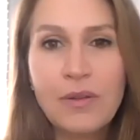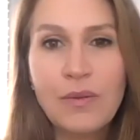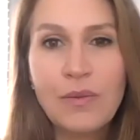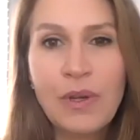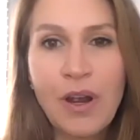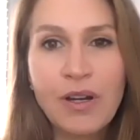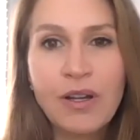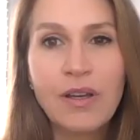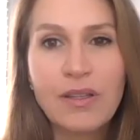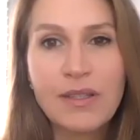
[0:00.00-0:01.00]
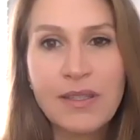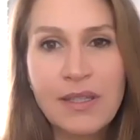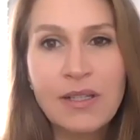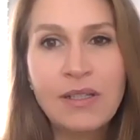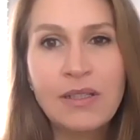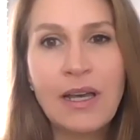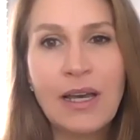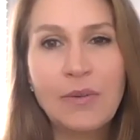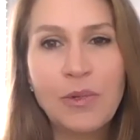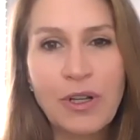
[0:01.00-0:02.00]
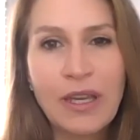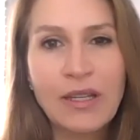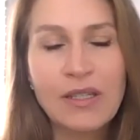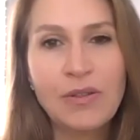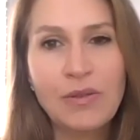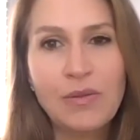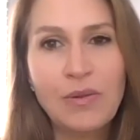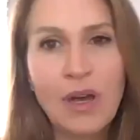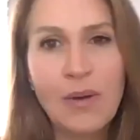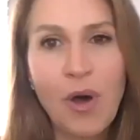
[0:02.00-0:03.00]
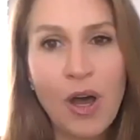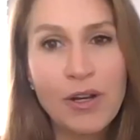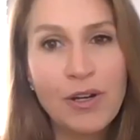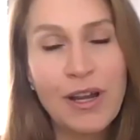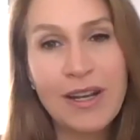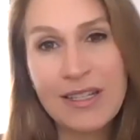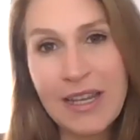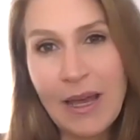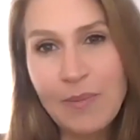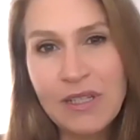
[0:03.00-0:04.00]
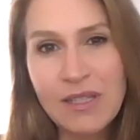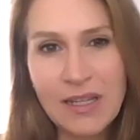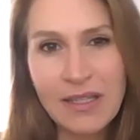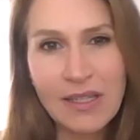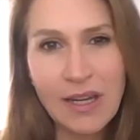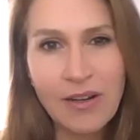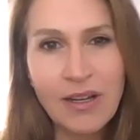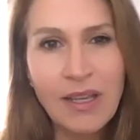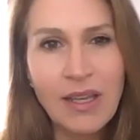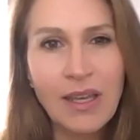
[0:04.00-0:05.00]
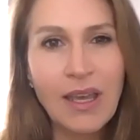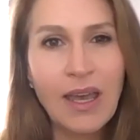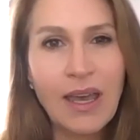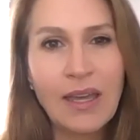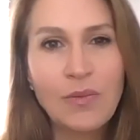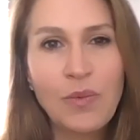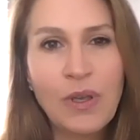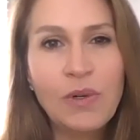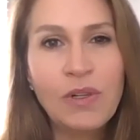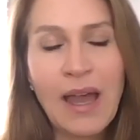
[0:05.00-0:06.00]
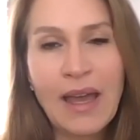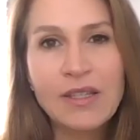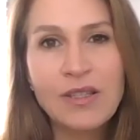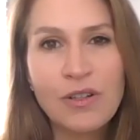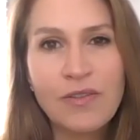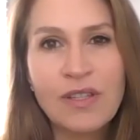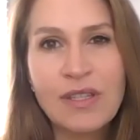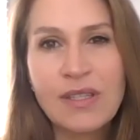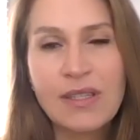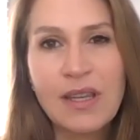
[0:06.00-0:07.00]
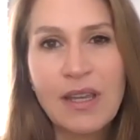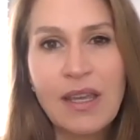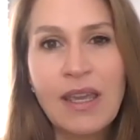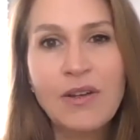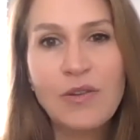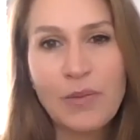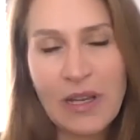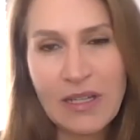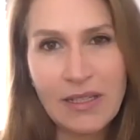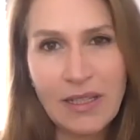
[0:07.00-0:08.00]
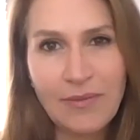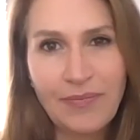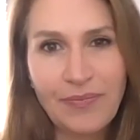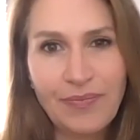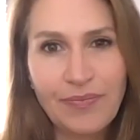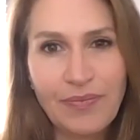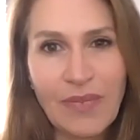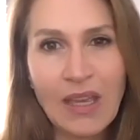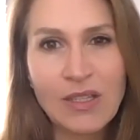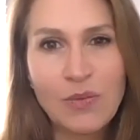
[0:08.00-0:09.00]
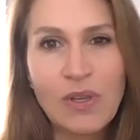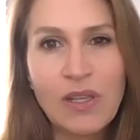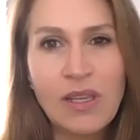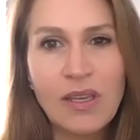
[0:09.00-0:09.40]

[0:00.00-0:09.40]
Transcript: We are still working to monitor and adapt as necessary, and we will add service incrementally as we